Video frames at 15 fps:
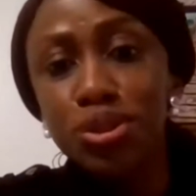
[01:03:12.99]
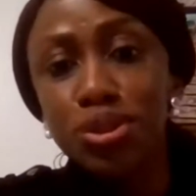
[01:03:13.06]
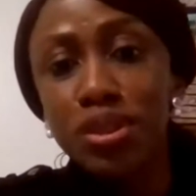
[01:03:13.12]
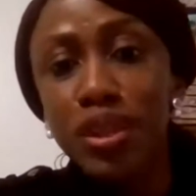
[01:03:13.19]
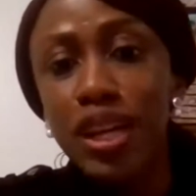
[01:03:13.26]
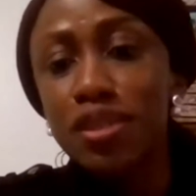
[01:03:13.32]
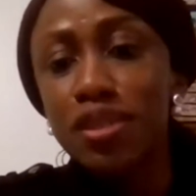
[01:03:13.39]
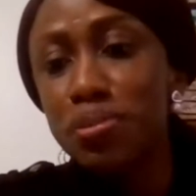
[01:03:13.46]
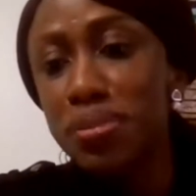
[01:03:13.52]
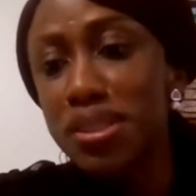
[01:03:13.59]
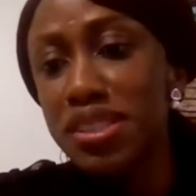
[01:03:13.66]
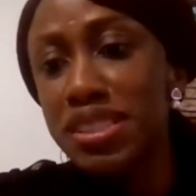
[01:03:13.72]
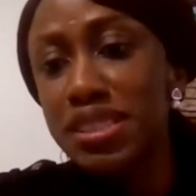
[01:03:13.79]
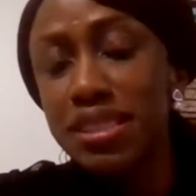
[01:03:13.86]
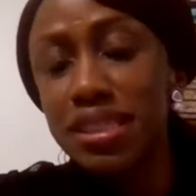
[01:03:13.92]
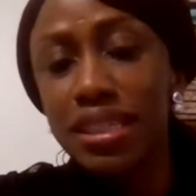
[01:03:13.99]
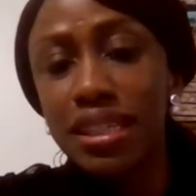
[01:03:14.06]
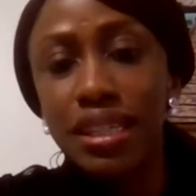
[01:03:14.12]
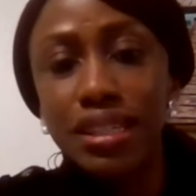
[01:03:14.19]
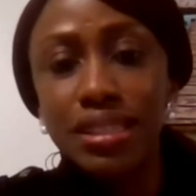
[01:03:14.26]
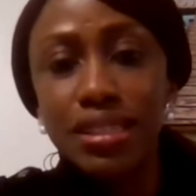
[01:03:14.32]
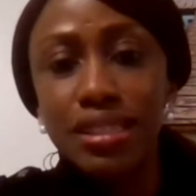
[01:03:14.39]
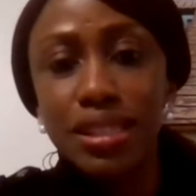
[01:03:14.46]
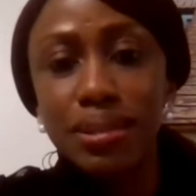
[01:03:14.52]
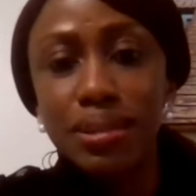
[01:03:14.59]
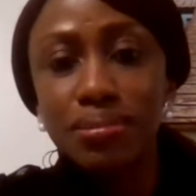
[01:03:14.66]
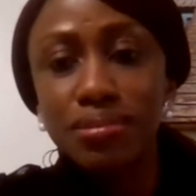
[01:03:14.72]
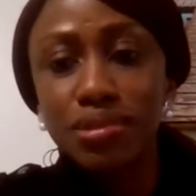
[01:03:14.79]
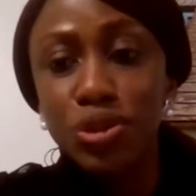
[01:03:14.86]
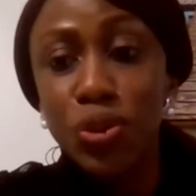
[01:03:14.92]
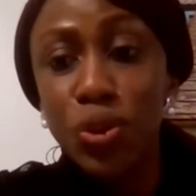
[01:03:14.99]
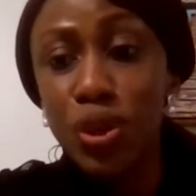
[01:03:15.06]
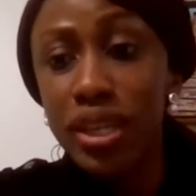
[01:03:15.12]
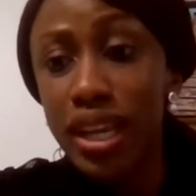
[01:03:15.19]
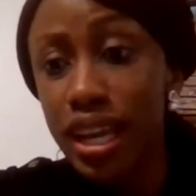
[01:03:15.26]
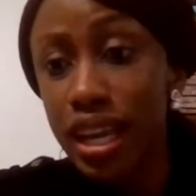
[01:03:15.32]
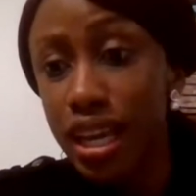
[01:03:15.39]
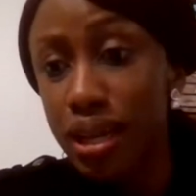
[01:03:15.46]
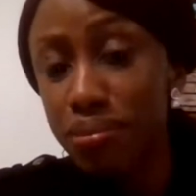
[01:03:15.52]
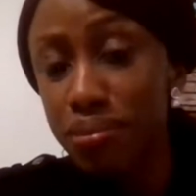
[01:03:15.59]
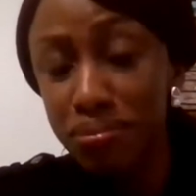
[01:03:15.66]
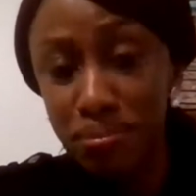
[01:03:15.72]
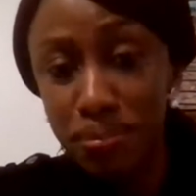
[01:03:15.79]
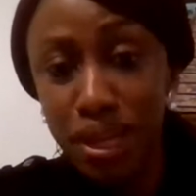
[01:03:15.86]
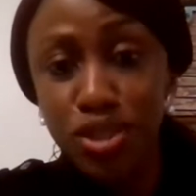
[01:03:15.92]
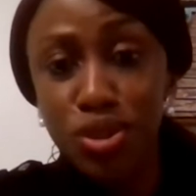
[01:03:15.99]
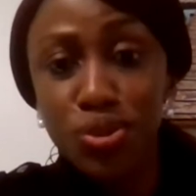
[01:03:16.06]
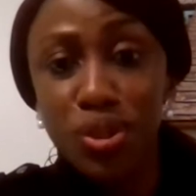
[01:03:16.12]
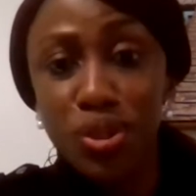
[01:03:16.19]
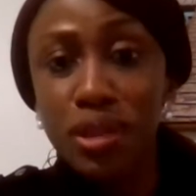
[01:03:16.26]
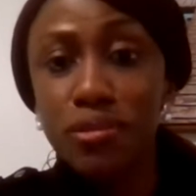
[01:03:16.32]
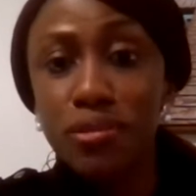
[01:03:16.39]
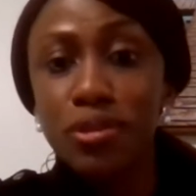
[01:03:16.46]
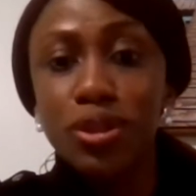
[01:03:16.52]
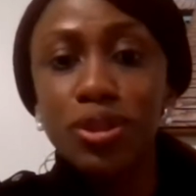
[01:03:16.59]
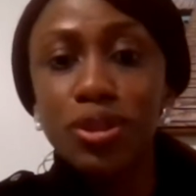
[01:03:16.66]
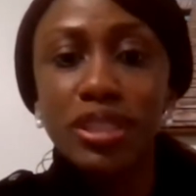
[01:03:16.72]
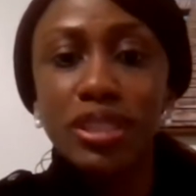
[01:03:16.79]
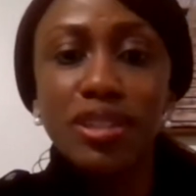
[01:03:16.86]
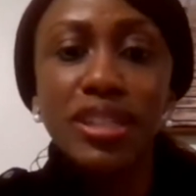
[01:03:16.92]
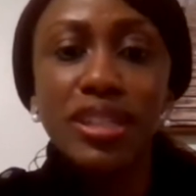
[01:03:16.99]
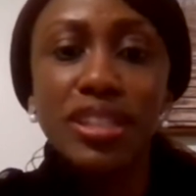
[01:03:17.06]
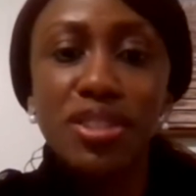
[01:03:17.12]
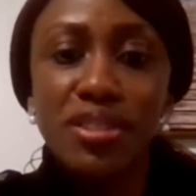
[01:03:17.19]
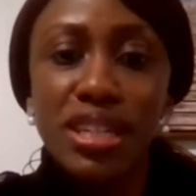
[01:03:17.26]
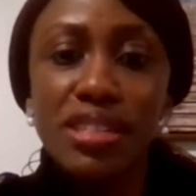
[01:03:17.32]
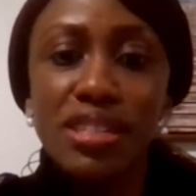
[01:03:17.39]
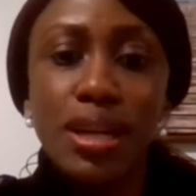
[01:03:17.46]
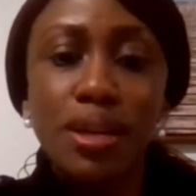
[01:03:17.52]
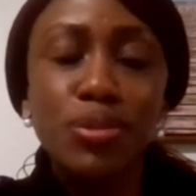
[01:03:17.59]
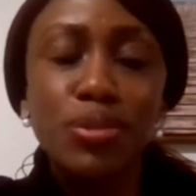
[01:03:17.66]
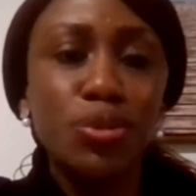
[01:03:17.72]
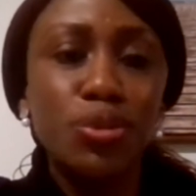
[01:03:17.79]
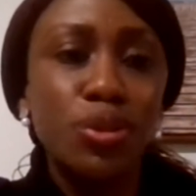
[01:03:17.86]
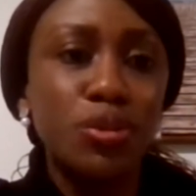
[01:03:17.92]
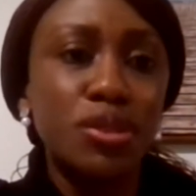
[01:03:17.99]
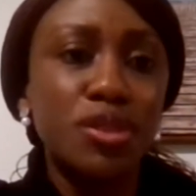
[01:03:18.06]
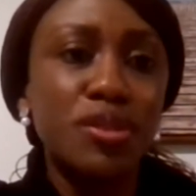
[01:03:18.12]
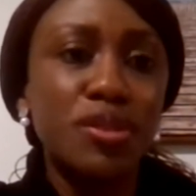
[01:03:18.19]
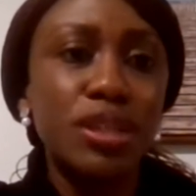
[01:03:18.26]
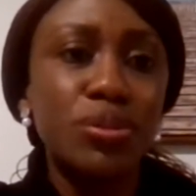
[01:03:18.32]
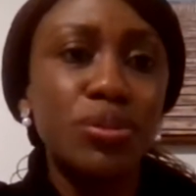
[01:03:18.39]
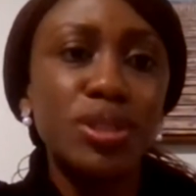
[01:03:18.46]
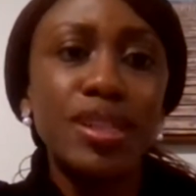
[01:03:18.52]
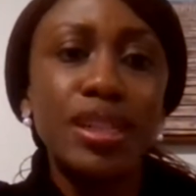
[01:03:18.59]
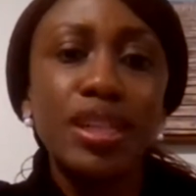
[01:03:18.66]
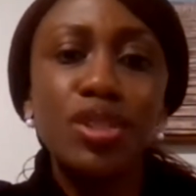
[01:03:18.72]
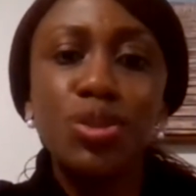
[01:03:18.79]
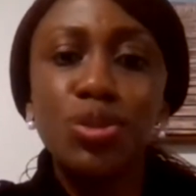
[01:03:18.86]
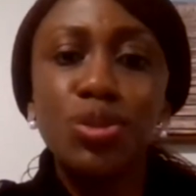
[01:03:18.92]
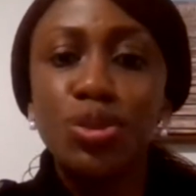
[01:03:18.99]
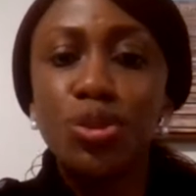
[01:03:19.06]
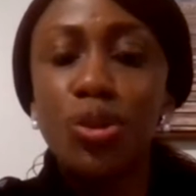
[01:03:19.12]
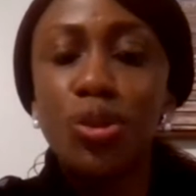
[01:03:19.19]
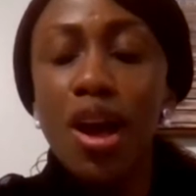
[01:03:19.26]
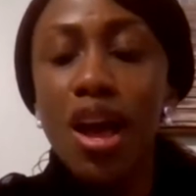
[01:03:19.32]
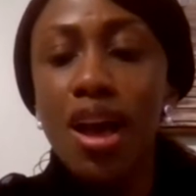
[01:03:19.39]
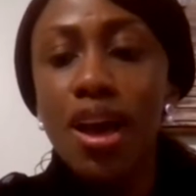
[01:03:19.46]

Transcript: You had a busy day and it's 1 a.m., past 1 a.m. for you now, Nigerian time. So we would really want to let you go.